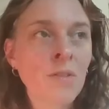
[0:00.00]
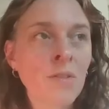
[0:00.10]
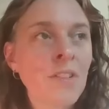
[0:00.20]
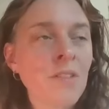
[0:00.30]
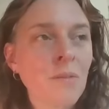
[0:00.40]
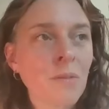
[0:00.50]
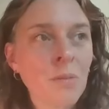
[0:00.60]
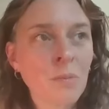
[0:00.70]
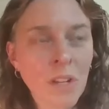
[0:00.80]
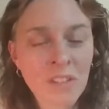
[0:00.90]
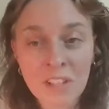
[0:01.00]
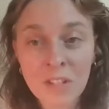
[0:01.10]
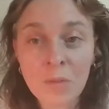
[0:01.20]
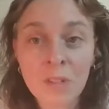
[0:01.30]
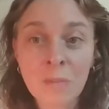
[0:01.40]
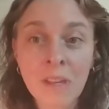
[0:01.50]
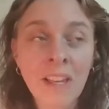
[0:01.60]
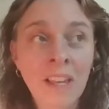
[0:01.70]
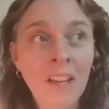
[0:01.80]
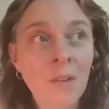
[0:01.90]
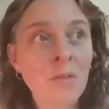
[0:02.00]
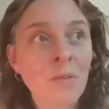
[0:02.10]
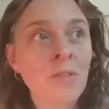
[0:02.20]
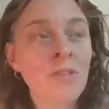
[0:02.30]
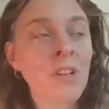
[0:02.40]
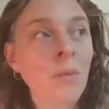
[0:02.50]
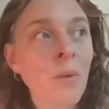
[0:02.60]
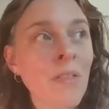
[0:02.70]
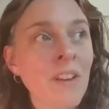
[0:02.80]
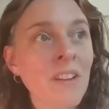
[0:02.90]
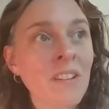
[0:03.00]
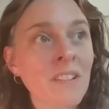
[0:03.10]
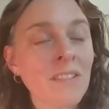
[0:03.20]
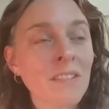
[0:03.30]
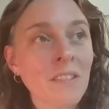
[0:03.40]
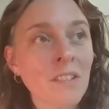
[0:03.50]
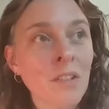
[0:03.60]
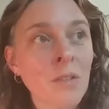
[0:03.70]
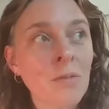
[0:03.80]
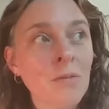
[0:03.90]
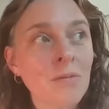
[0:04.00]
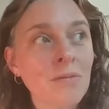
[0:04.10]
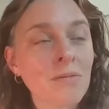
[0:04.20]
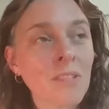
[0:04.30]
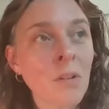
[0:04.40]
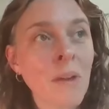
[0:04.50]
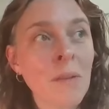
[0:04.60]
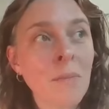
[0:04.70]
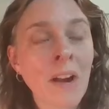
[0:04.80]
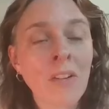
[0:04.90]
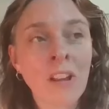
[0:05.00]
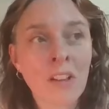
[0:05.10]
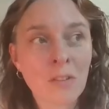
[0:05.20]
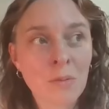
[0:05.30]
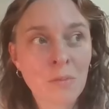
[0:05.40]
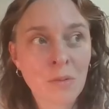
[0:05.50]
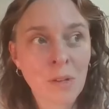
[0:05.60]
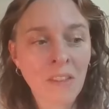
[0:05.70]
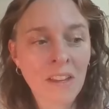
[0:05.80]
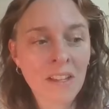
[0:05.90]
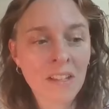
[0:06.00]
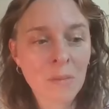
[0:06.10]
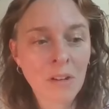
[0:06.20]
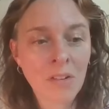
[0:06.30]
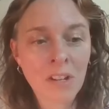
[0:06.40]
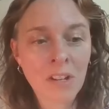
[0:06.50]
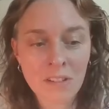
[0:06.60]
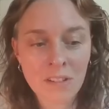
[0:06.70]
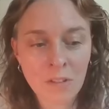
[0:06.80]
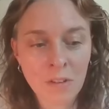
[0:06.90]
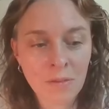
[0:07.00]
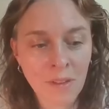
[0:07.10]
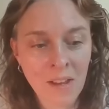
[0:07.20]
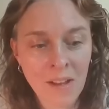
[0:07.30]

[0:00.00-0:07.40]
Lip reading: I also, as you were speaking, I was wondering whether you made parallels between that experience of